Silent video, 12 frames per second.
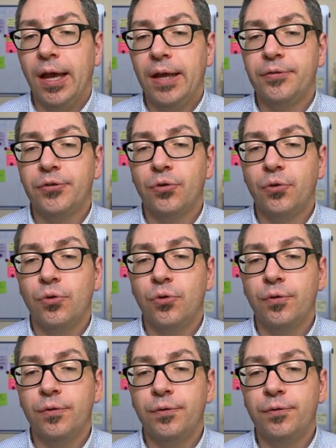And
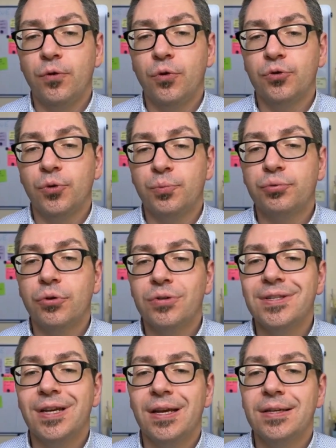so for the
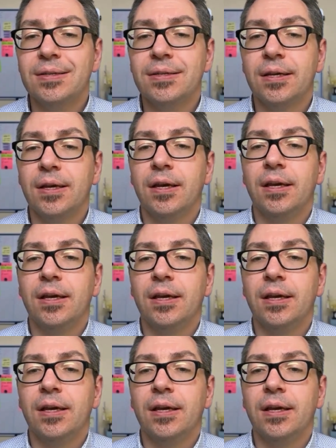process,